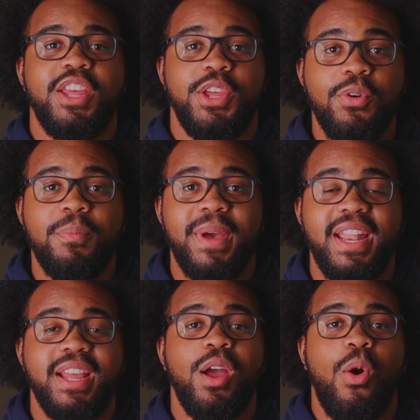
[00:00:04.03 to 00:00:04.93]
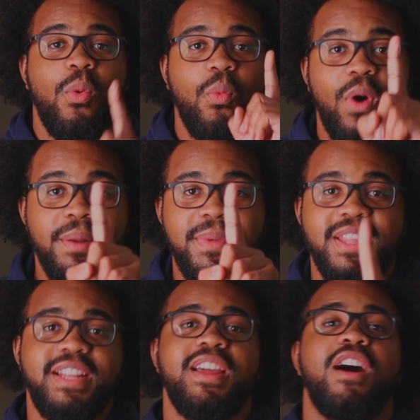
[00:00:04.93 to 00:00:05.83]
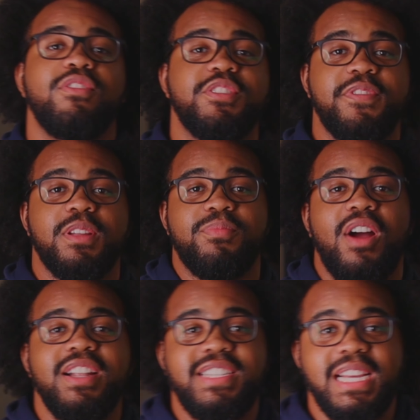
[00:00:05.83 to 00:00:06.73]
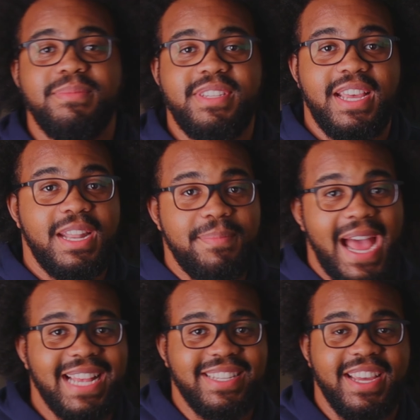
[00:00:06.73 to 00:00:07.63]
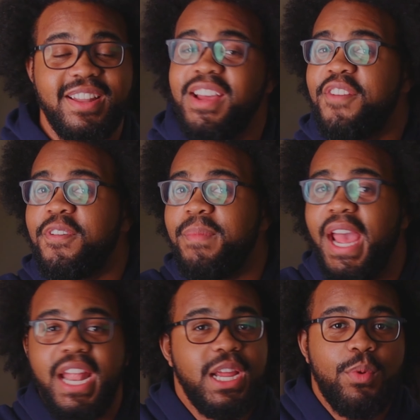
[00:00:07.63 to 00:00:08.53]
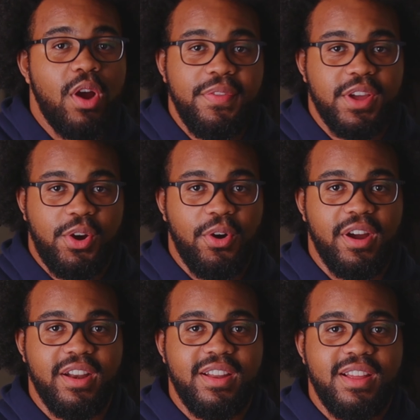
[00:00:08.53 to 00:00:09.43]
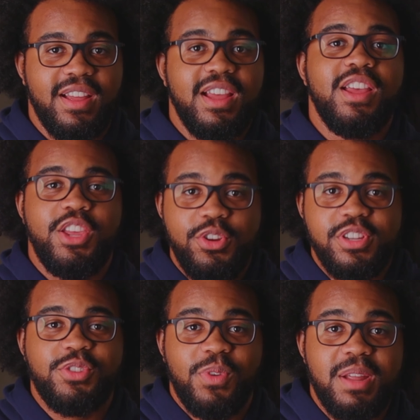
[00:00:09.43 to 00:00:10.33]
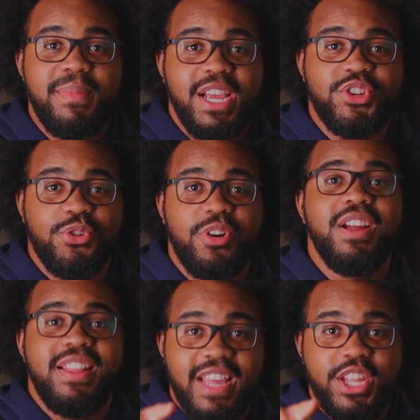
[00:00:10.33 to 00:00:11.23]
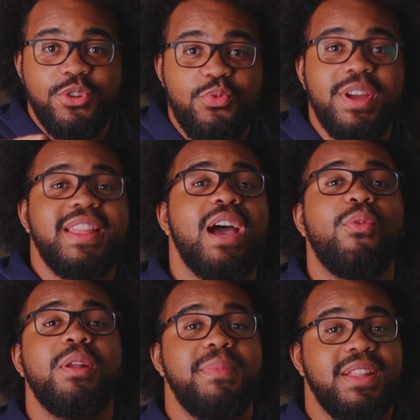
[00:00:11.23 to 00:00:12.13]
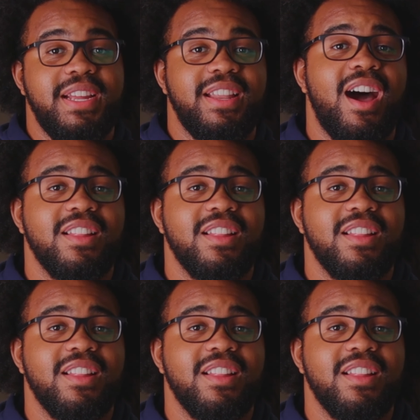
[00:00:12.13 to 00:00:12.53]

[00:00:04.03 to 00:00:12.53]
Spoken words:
You are betting $1 million for LeBron James to hit a basket from anywhere on the court. You just wanna make sure that you win that $1 million.